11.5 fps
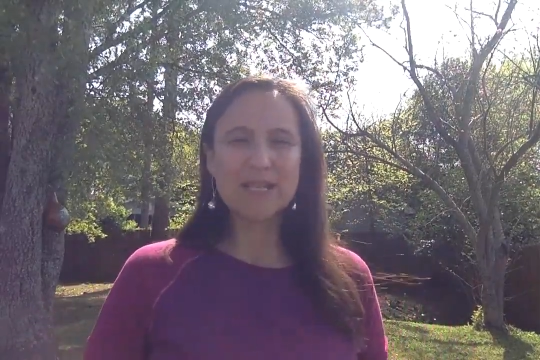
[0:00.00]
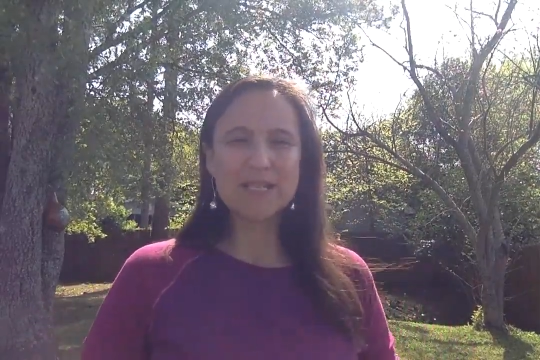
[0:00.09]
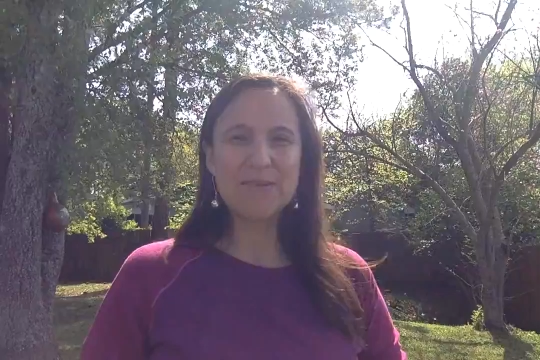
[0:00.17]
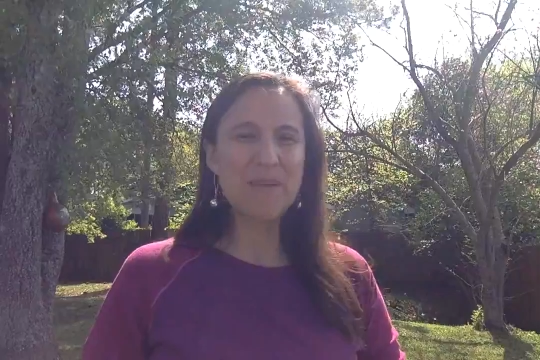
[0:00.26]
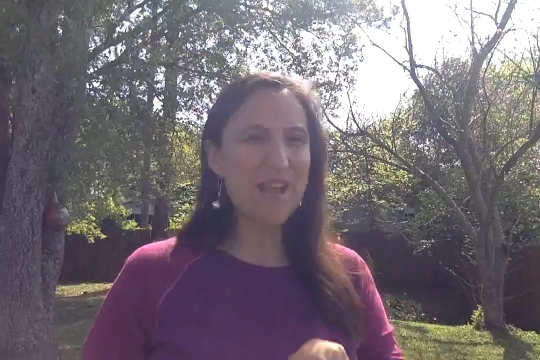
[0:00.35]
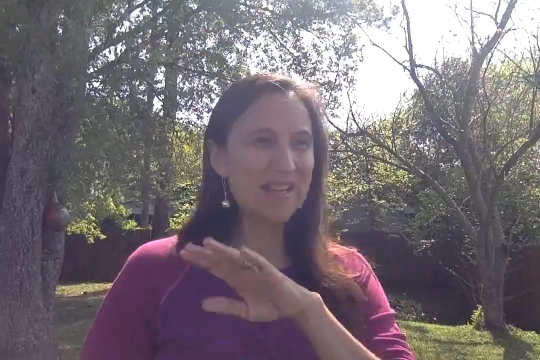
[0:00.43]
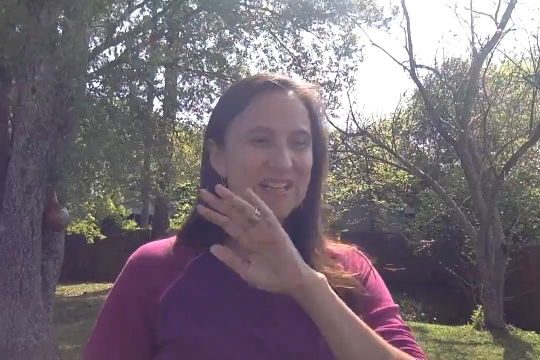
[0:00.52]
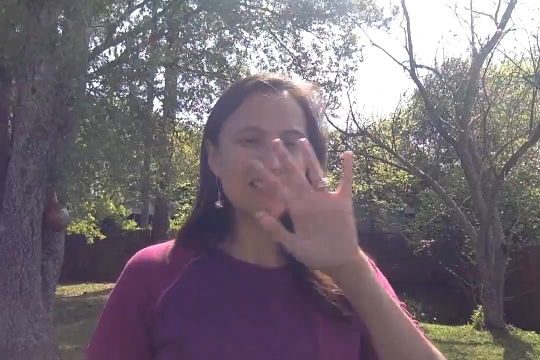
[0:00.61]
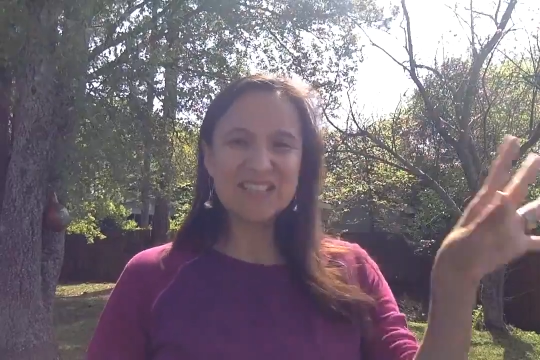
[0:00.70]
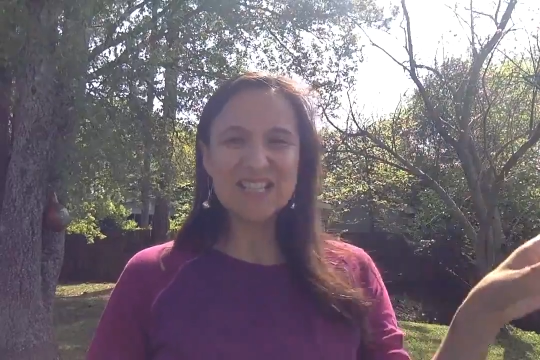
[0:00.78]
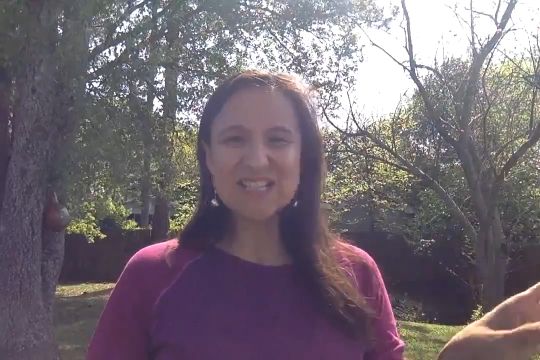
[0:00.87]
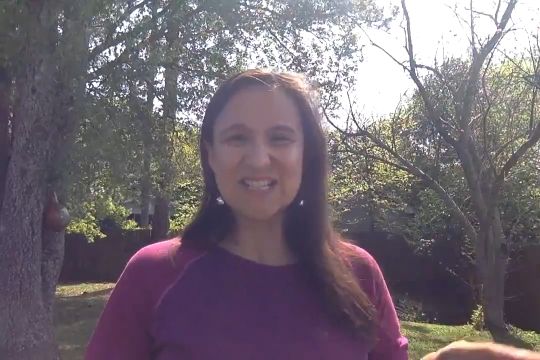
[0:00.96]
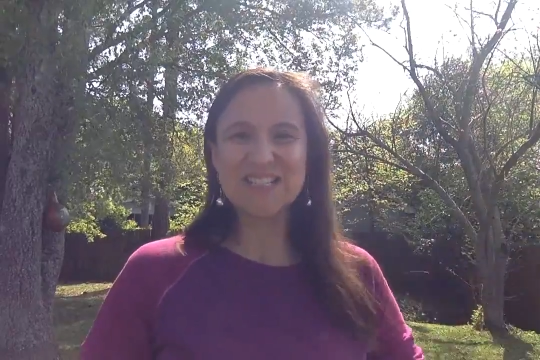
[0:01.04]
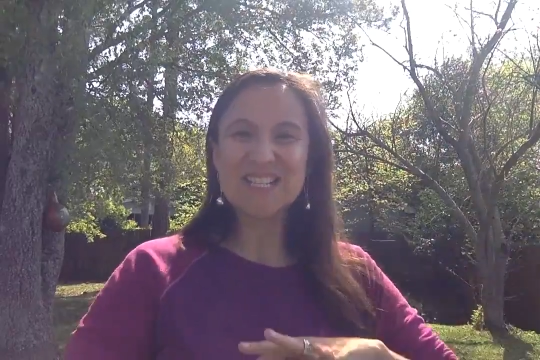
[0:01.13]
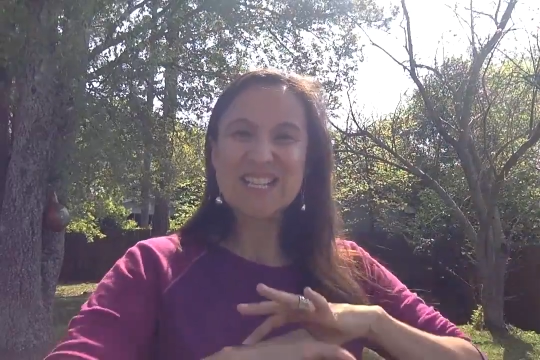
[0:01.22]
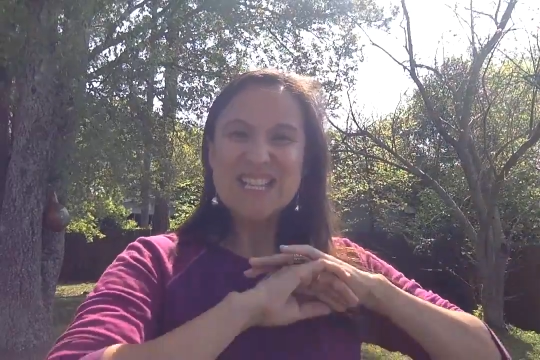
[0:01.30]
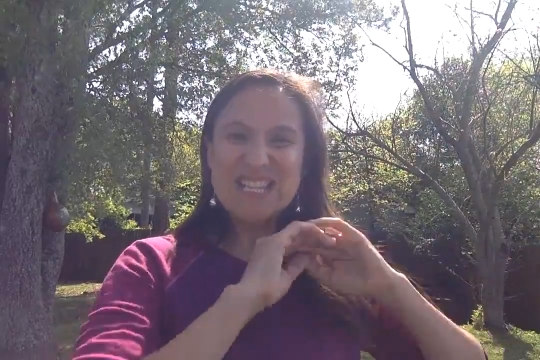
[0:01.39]
Sit back,
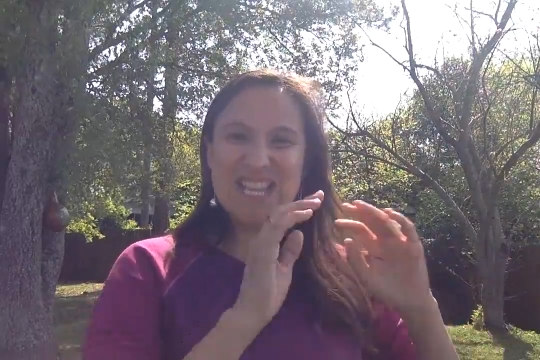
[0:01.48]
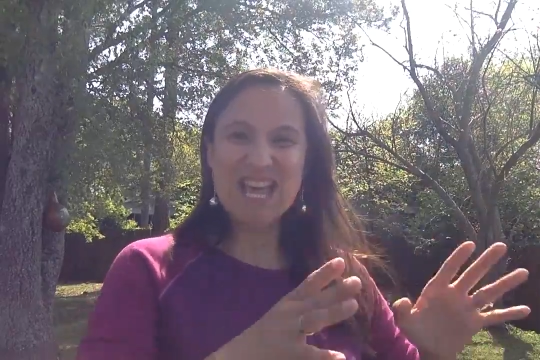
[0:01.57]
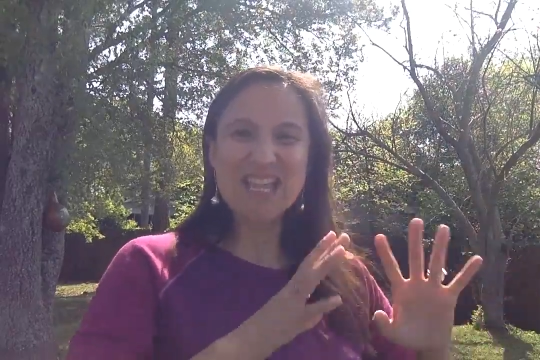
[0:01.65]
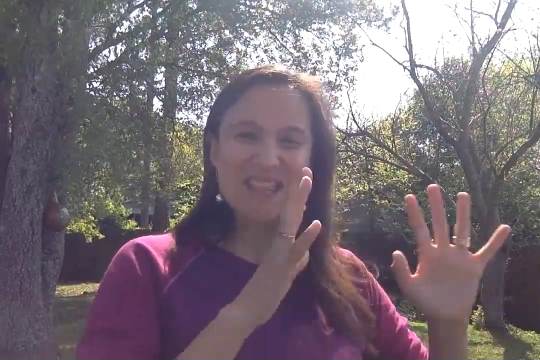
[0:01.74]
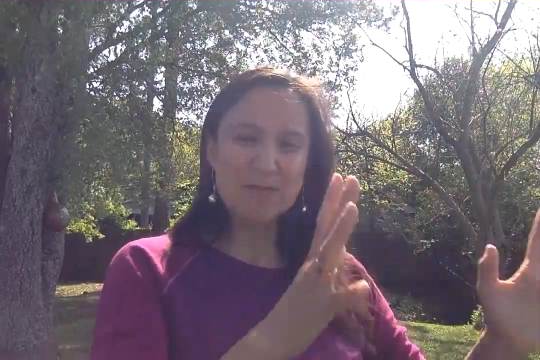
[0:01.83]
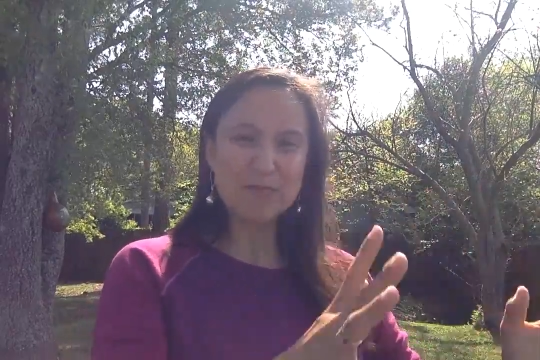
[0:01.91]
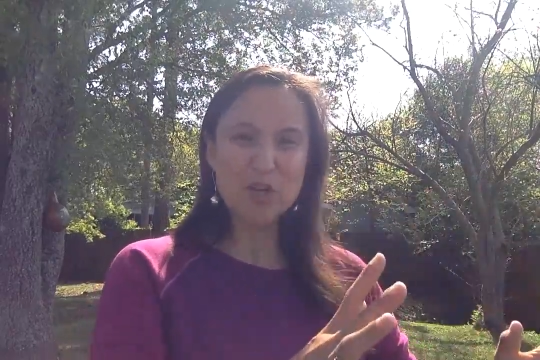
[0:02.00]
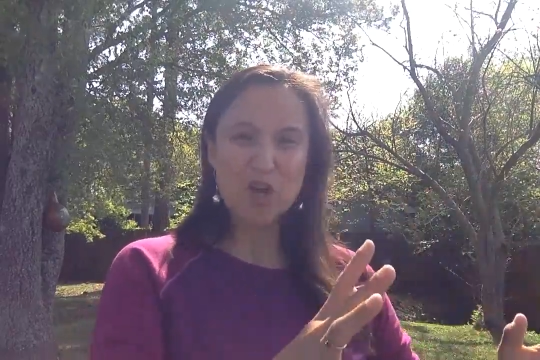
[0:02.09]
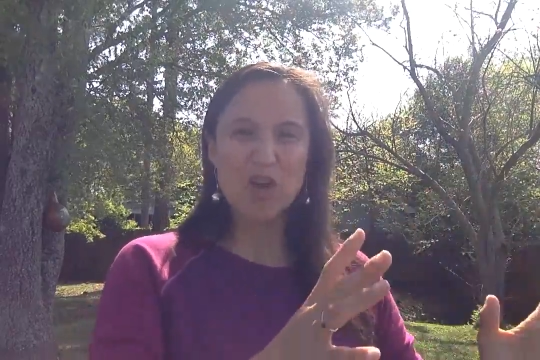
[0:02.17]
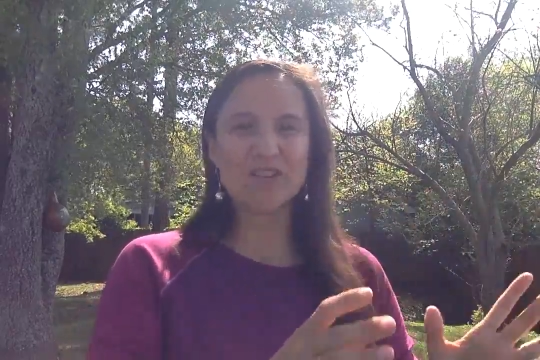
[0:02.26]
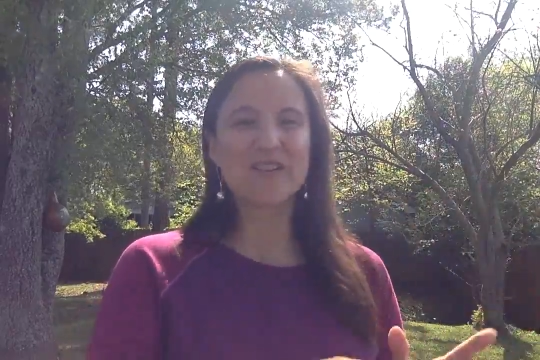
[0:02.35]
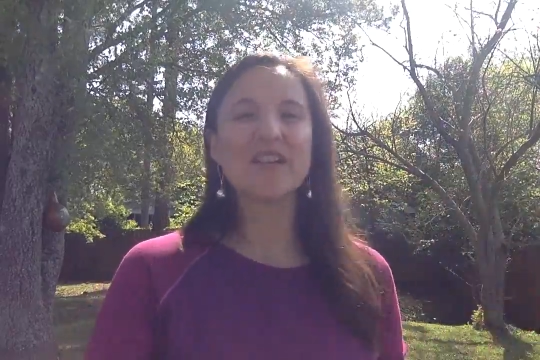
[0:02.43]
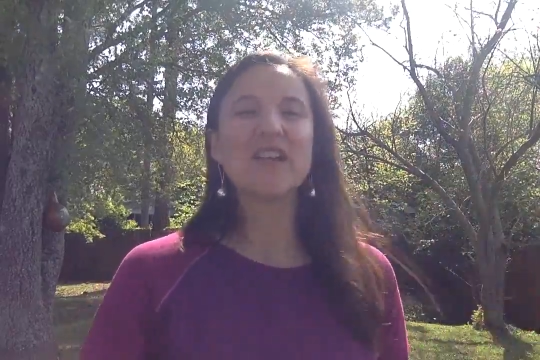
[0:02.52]
listen, let them talk.